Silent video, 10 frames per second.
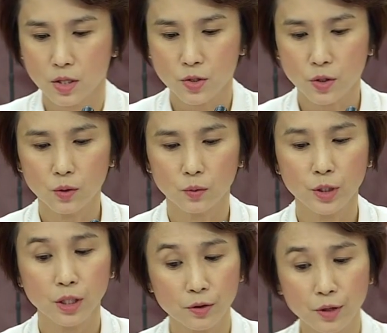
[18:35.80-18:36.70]
So
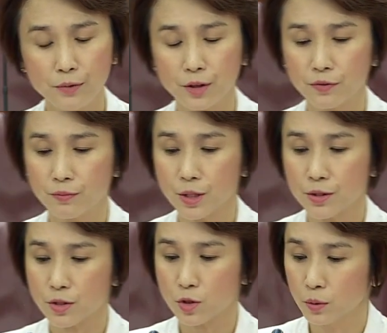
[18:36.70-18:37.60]
we agree with
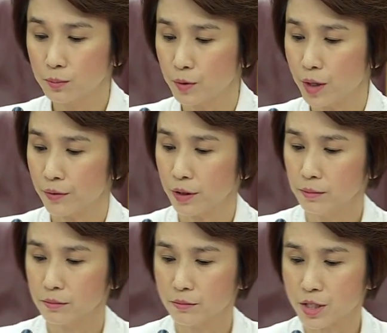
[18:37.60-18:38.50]
Ms. Joan
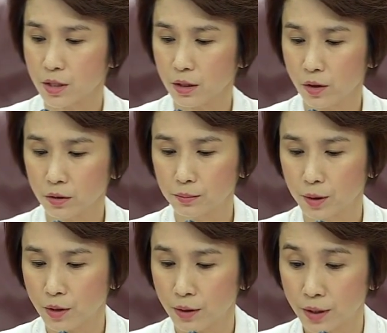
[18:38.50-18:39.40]
Pereira, Mr. Leon
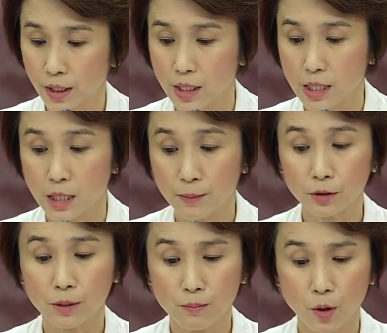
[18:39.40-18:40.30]
Pereira,
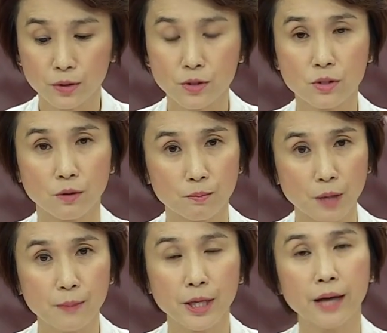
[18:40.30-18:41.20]
about the importance of
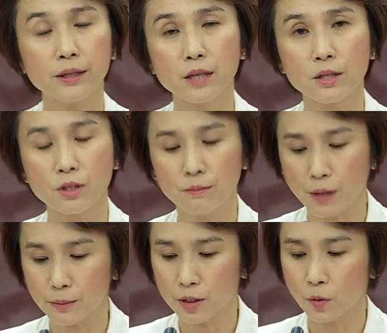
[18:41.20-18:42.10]
public education,
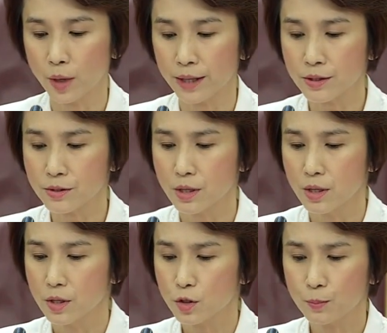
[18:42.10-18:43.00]
public awareness,
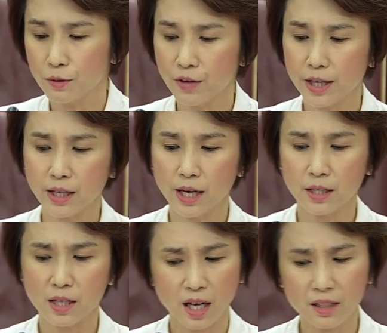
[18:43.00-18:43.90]
to prevent
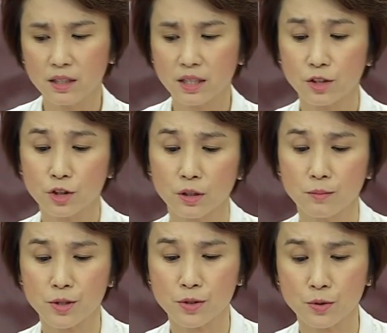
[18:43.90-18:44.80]
any unintentional
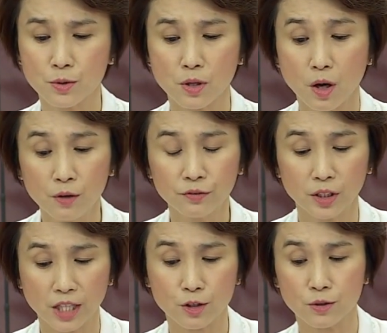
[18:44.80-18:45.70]
misuse of
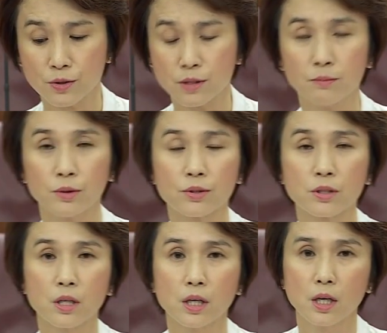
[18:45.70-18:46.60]
the national symbols.